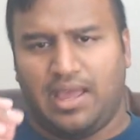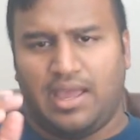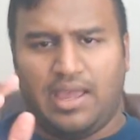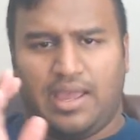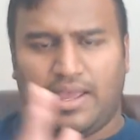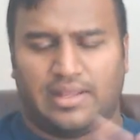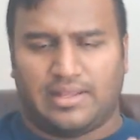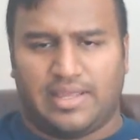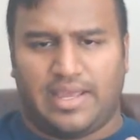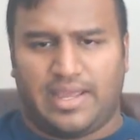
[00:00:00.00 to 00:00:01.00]
And
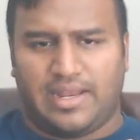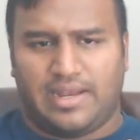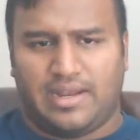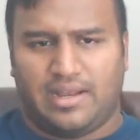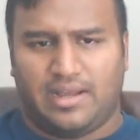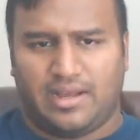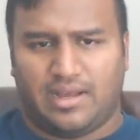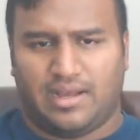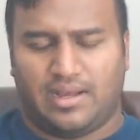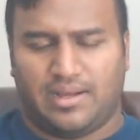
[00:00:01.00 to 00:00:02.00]
then
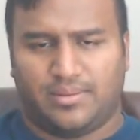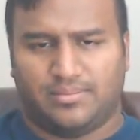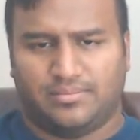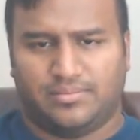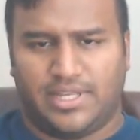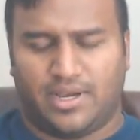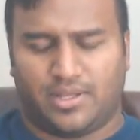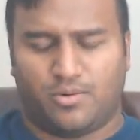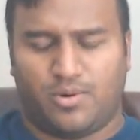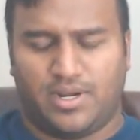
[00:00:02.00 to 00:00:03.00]
the other
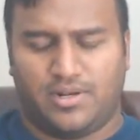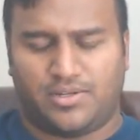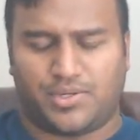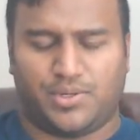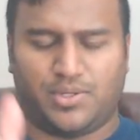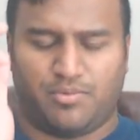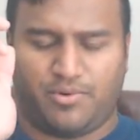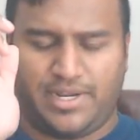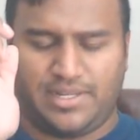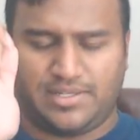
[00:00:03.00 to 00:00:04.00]
one, so the
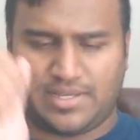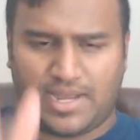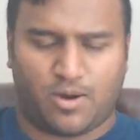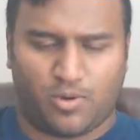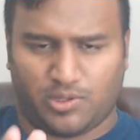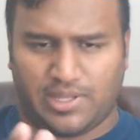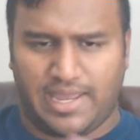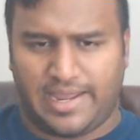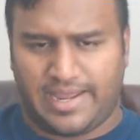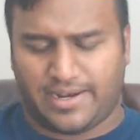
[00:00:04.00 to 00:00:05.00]
Marines, how will they
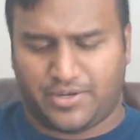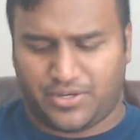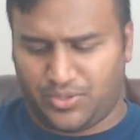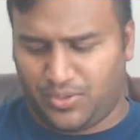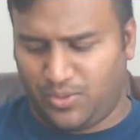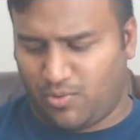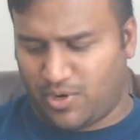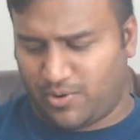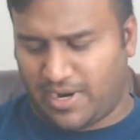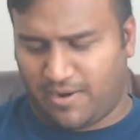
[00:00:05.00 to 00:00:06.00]
get to one,
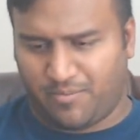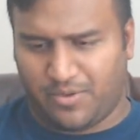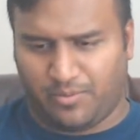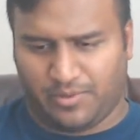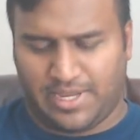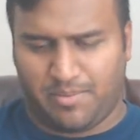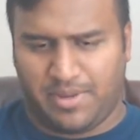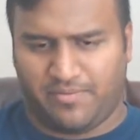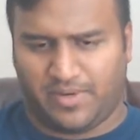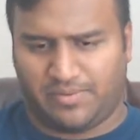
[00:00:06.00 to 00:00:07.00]
or how will they be
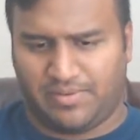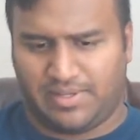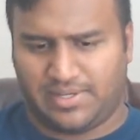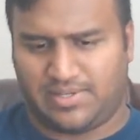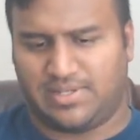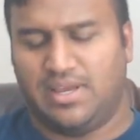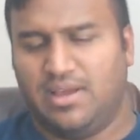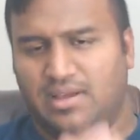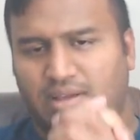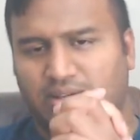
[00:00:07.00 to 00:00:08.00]
involved in this?
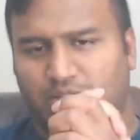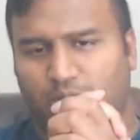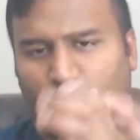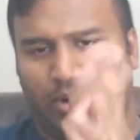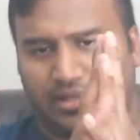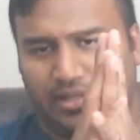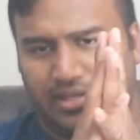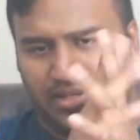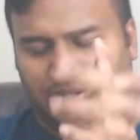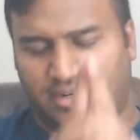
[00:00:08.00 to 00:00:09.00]
So at the
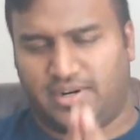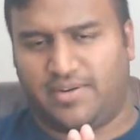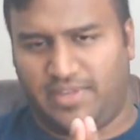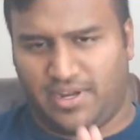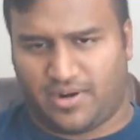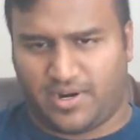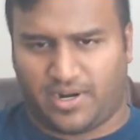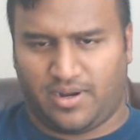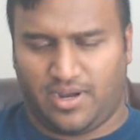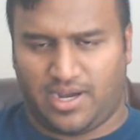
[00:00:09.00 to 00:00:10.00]
start of the arc,
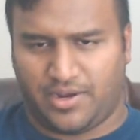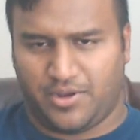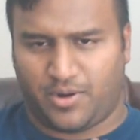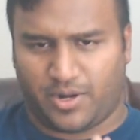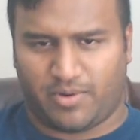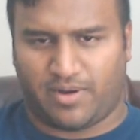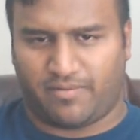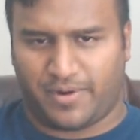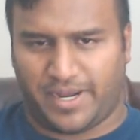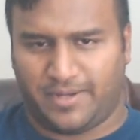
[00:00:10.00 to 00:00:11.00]
during Reverie,